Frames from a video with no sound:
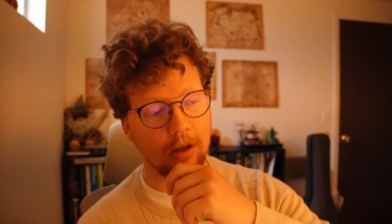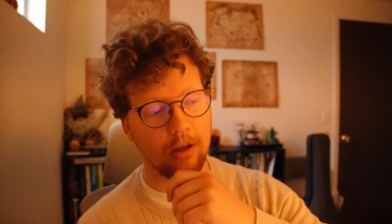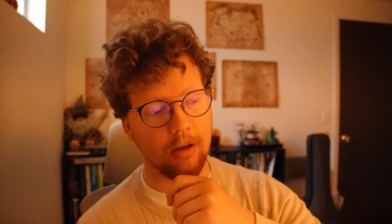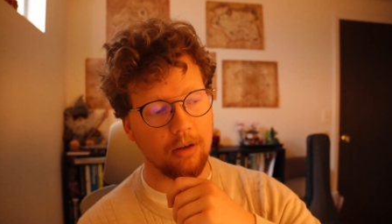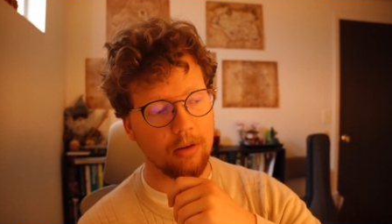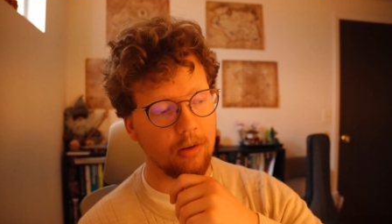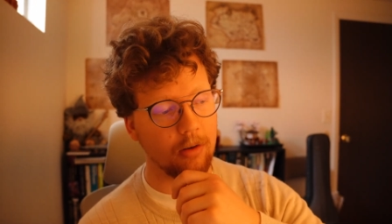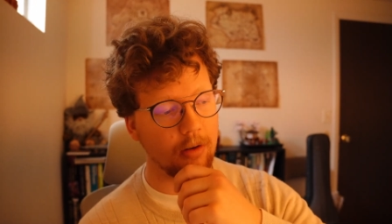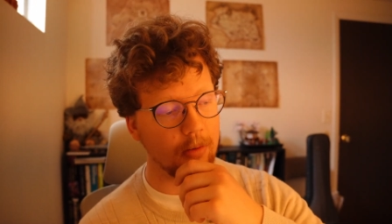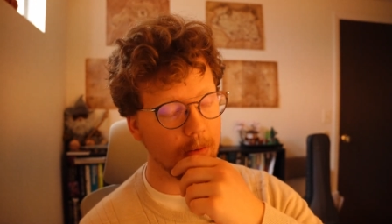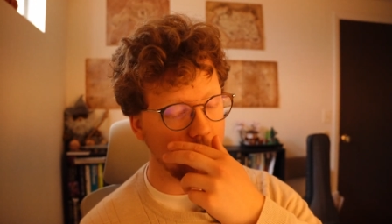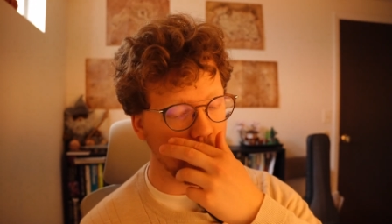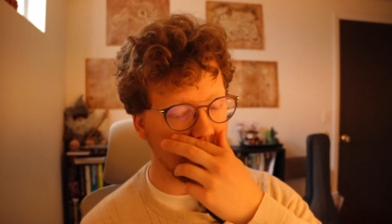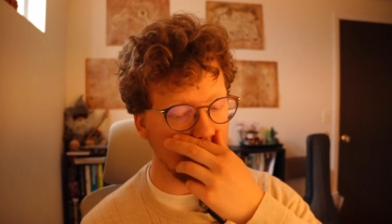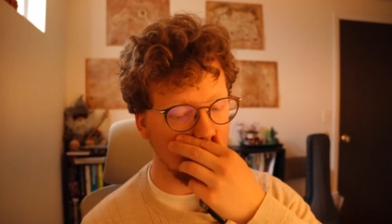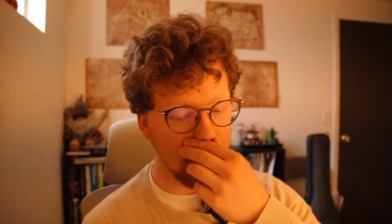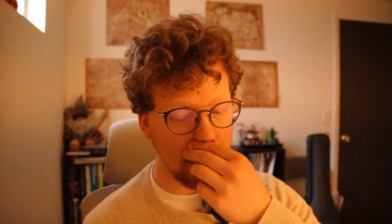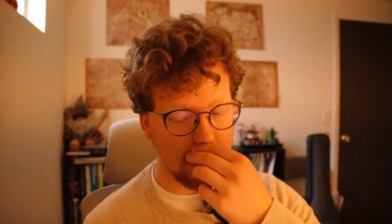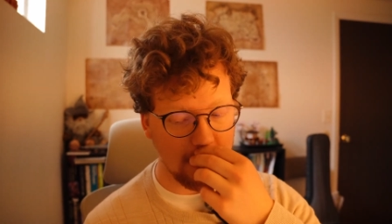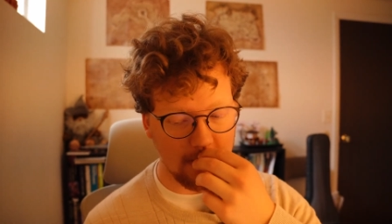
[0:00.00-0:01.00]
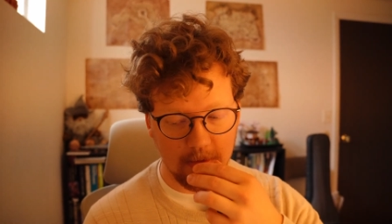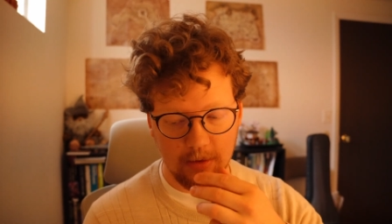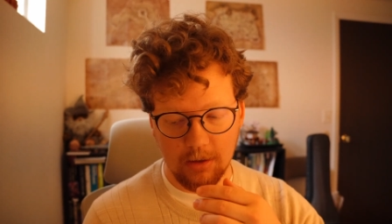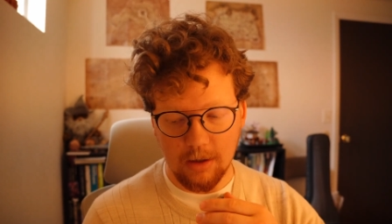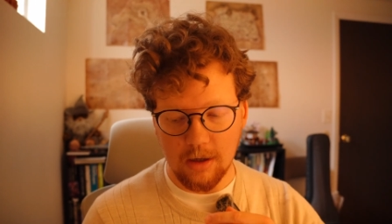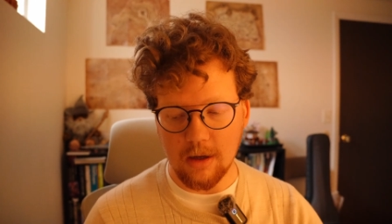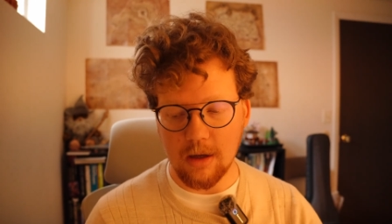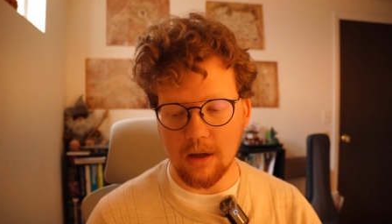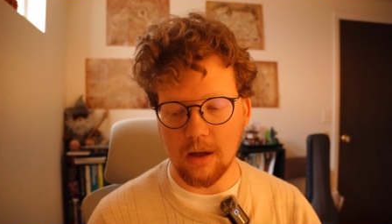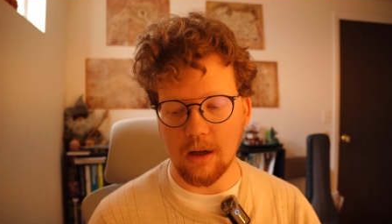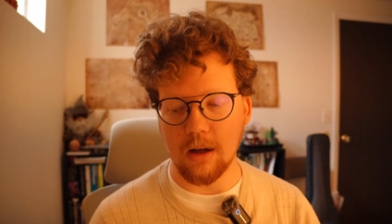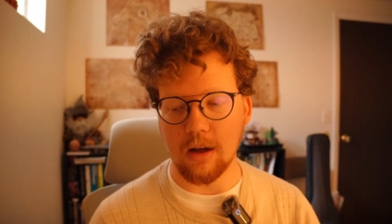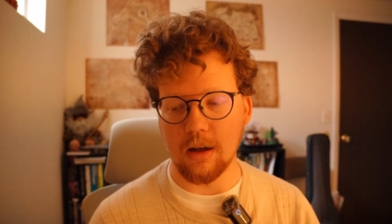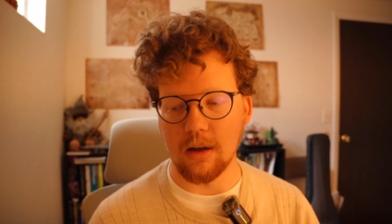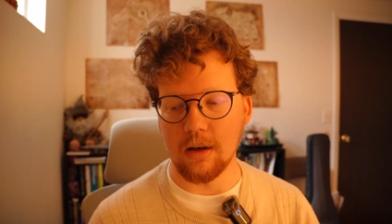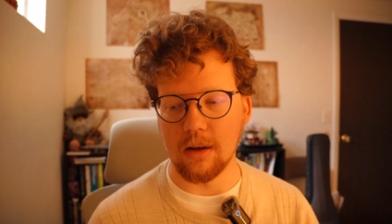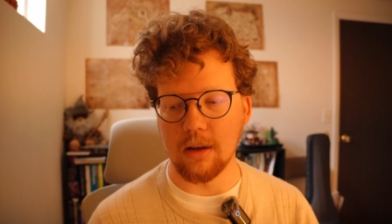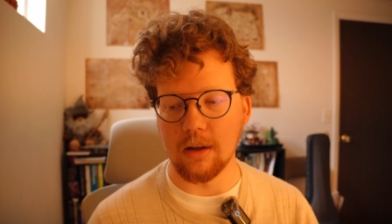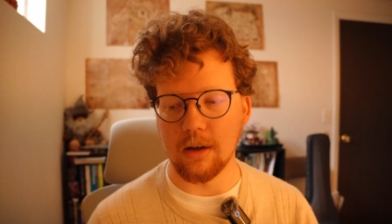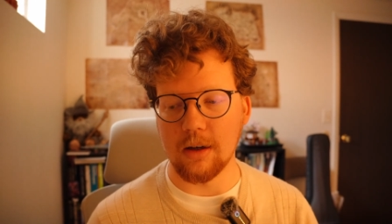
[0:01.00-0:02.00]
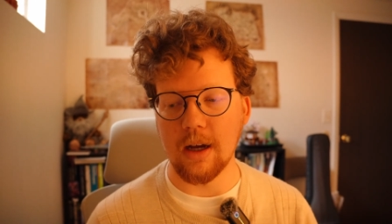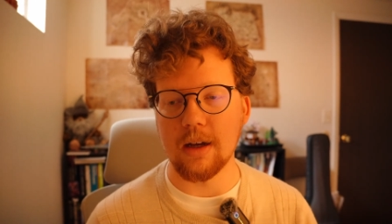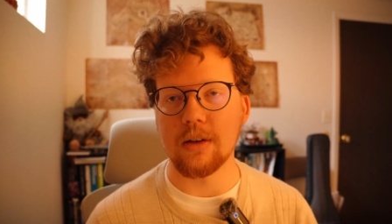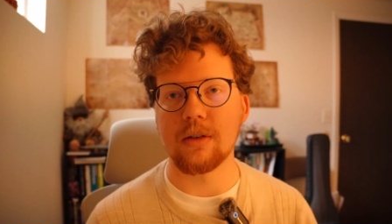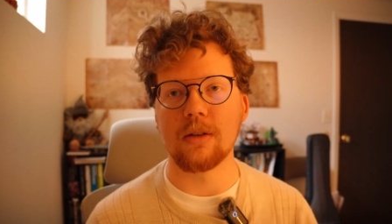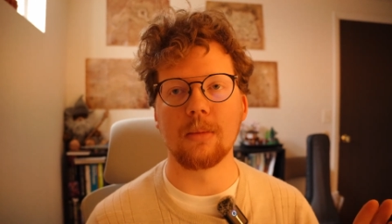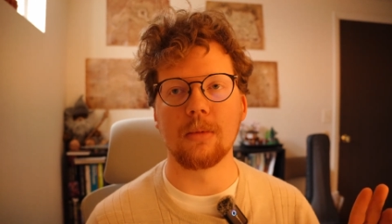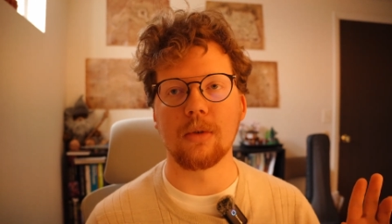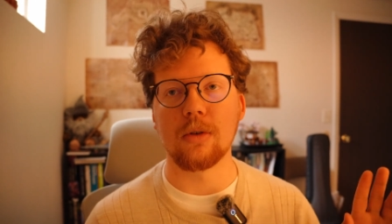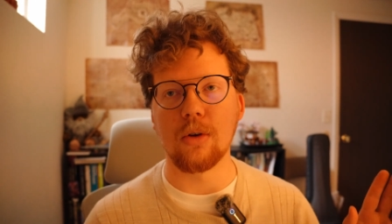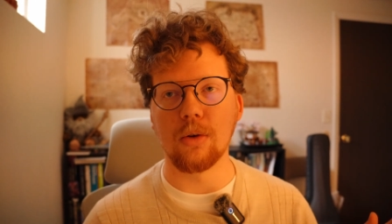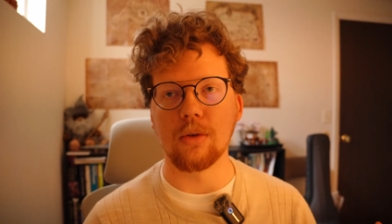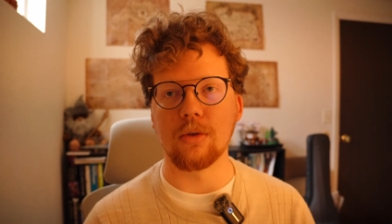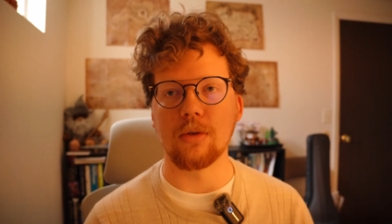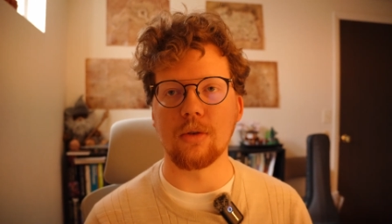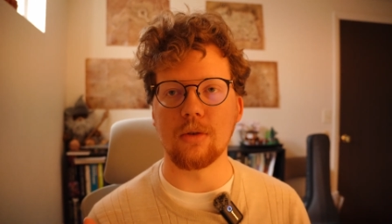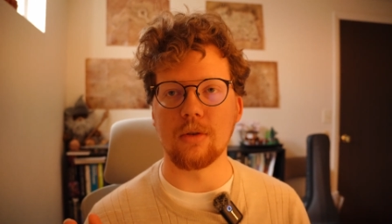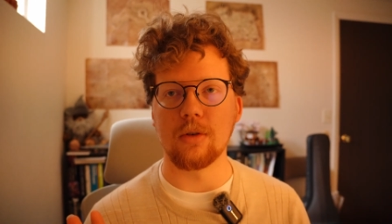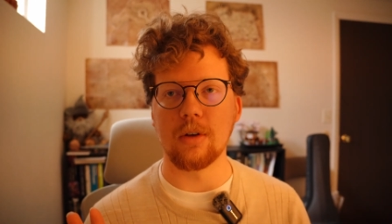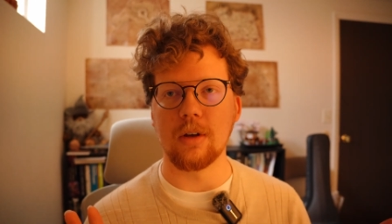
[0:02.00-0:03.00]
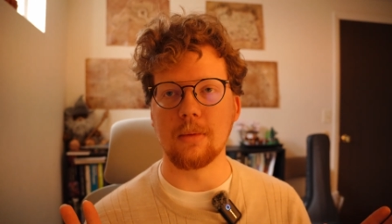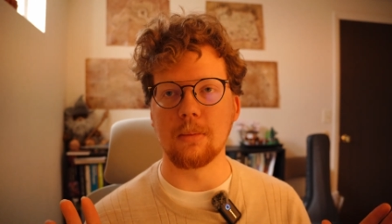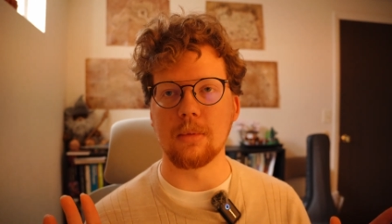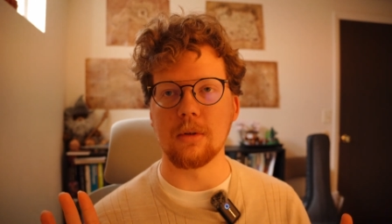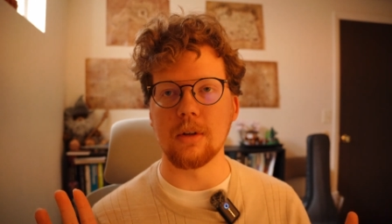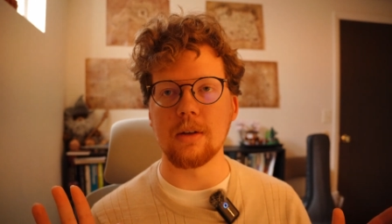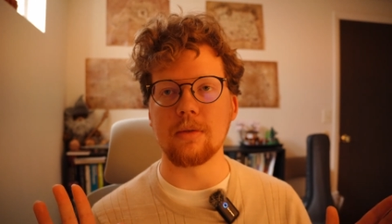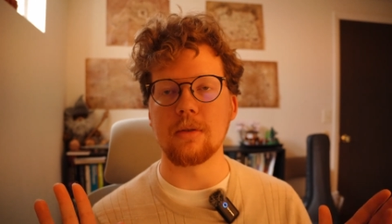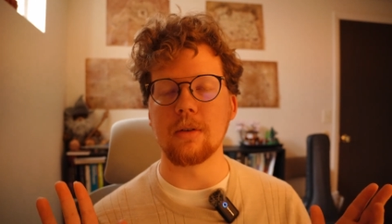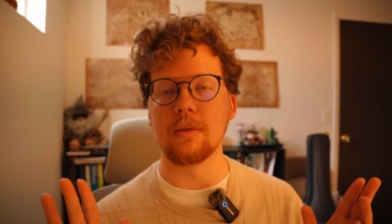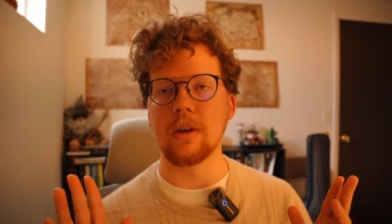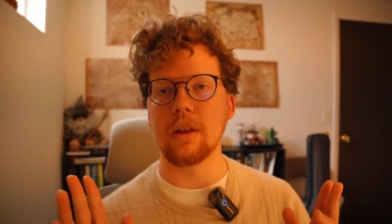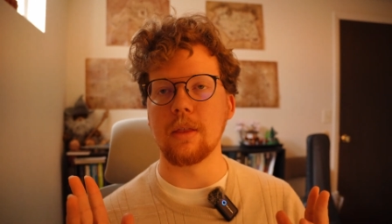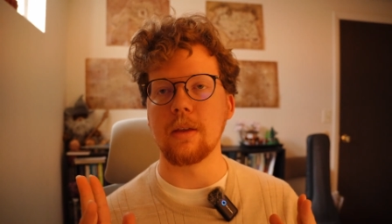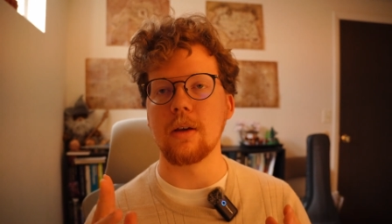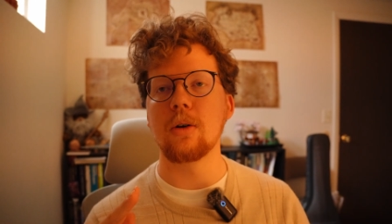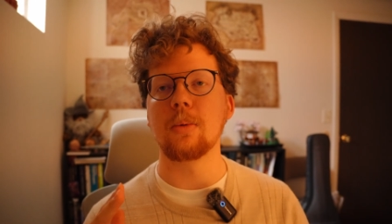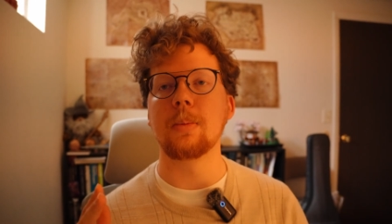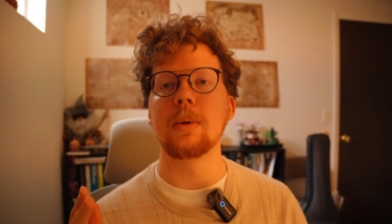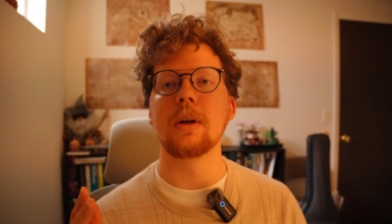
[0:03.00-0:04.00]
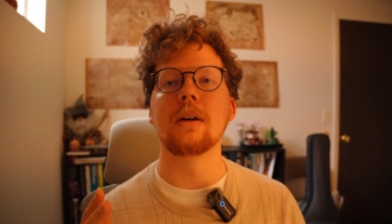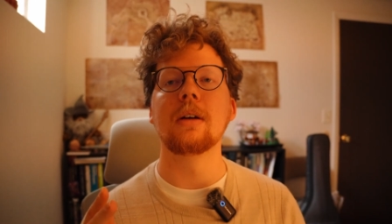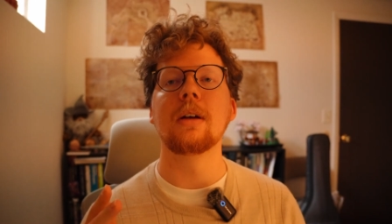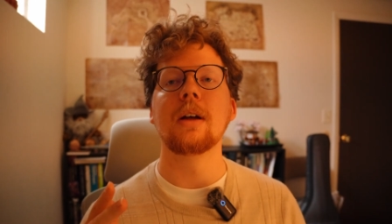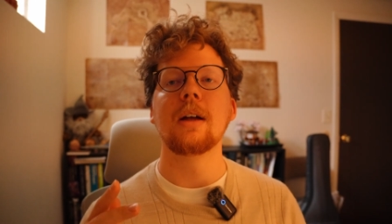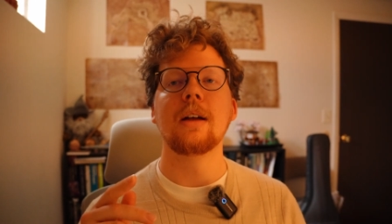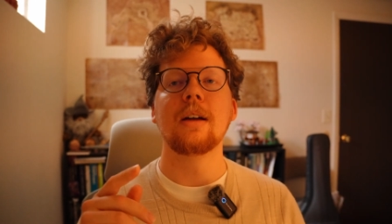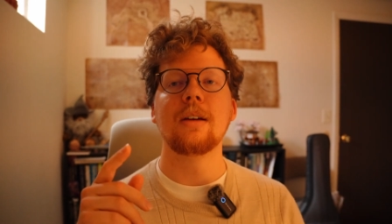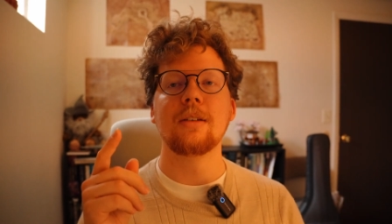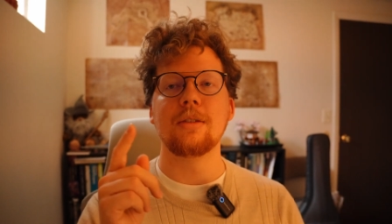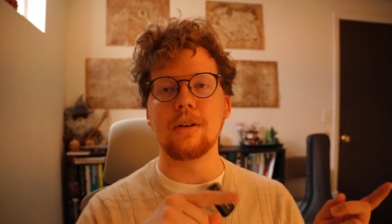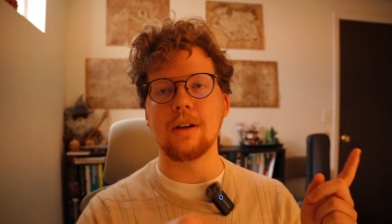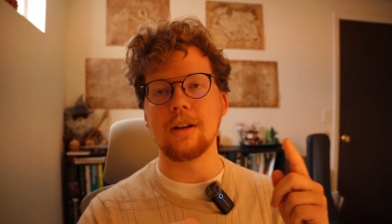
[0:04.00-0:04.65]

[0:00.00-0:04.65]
It starts with a quiz on the customs, cultures, and beliefs of Ethiopia, so